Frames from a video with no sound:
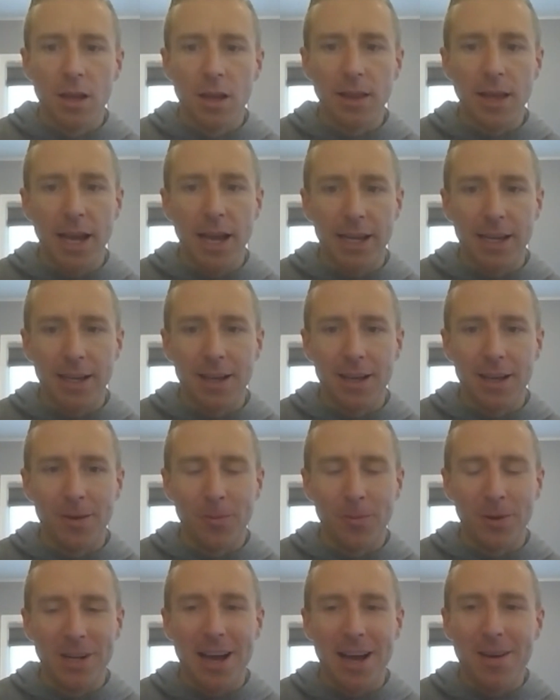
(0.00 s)
like
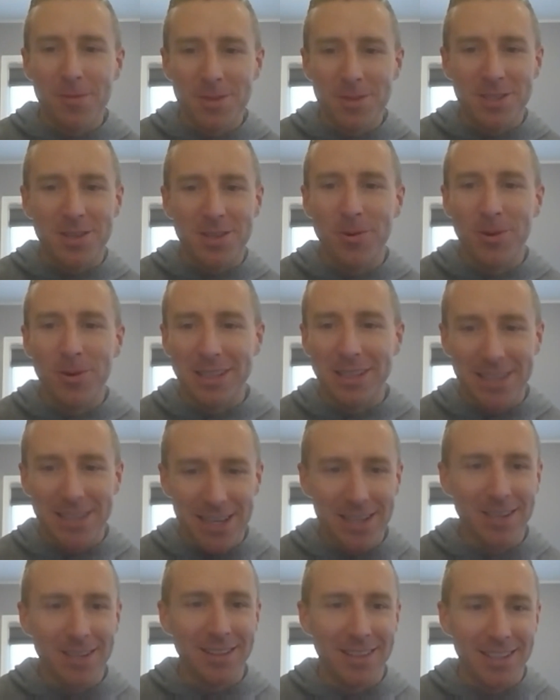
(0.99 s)
when I was doing
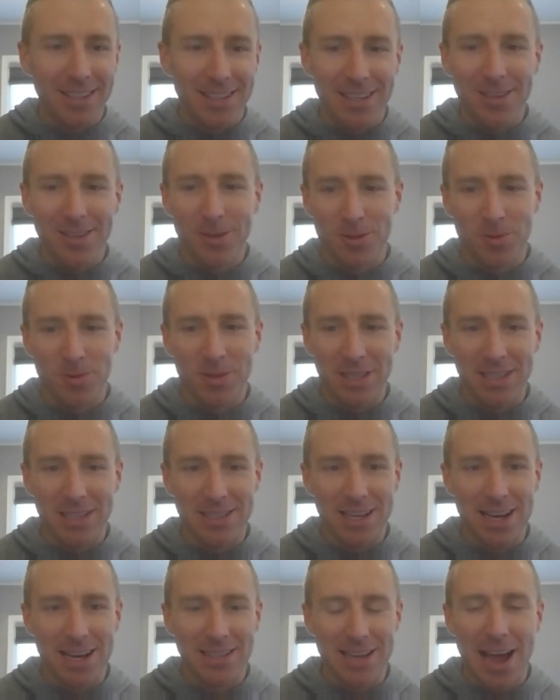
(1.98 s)
deal, the deals with these
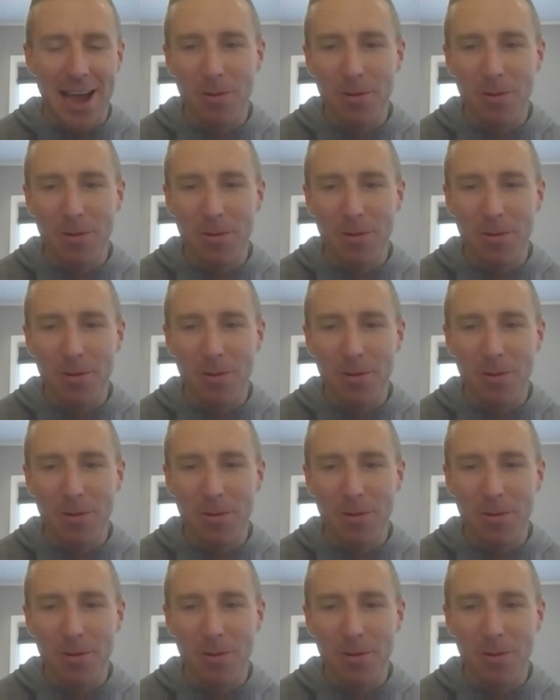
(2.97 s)
guys,